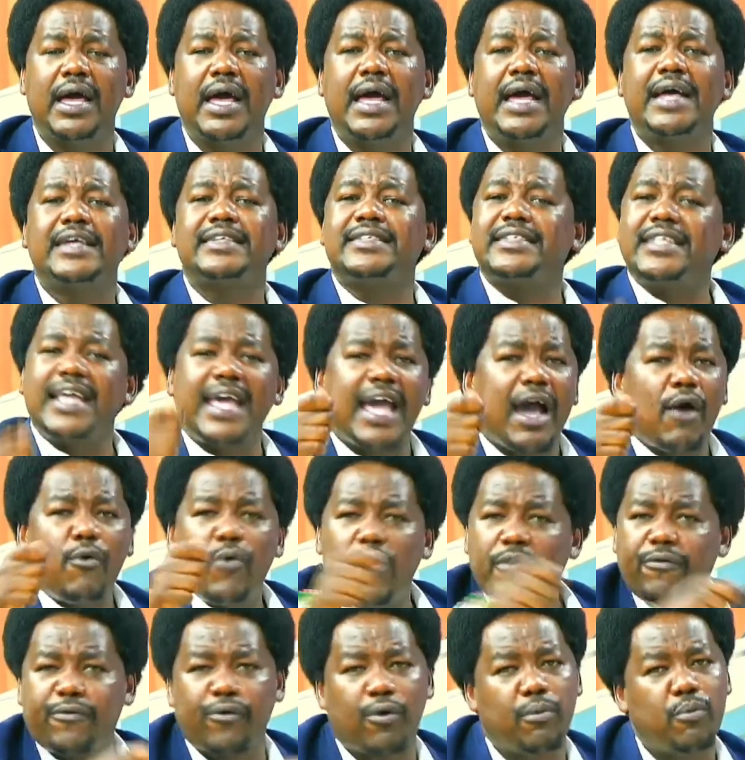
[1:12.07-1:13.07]
Stay away
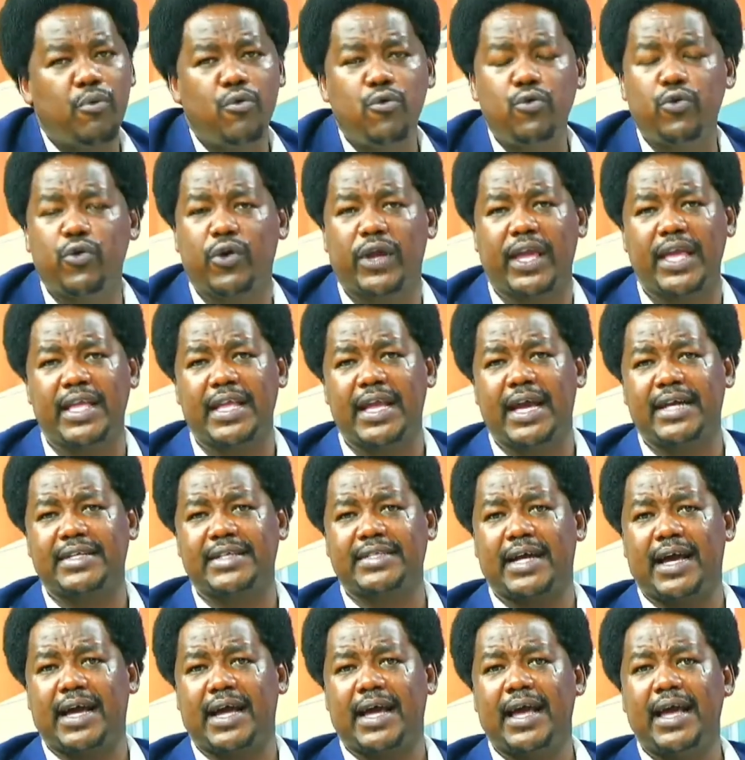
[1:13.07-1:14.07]
from Uhuru Kenyatta.
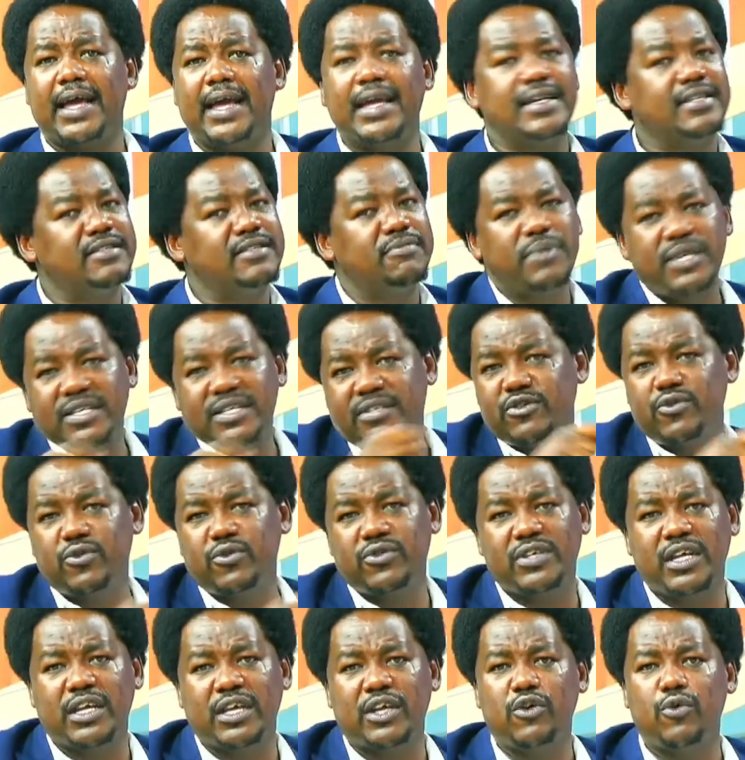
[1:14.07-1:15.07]
He's
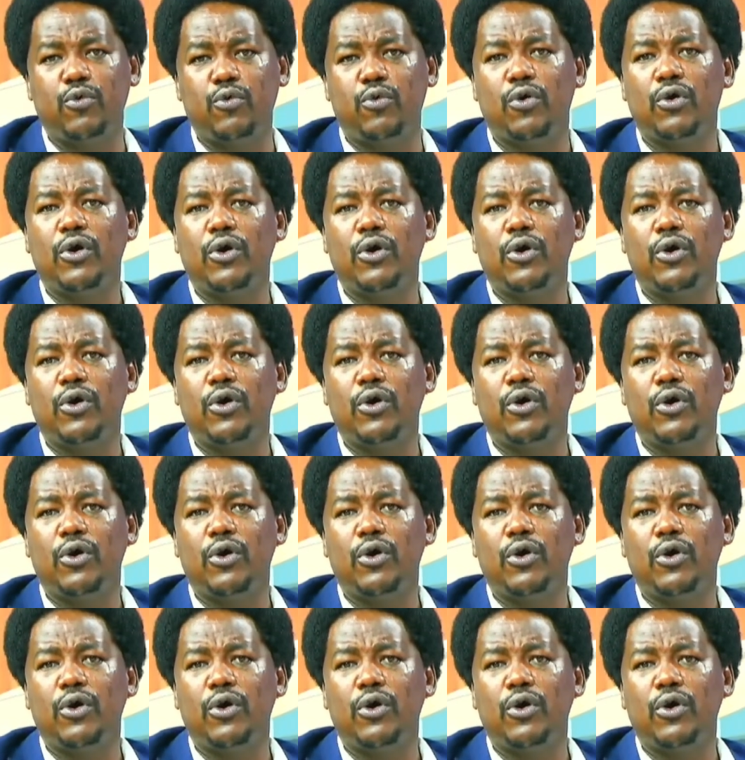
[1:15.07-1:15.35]
misusing you.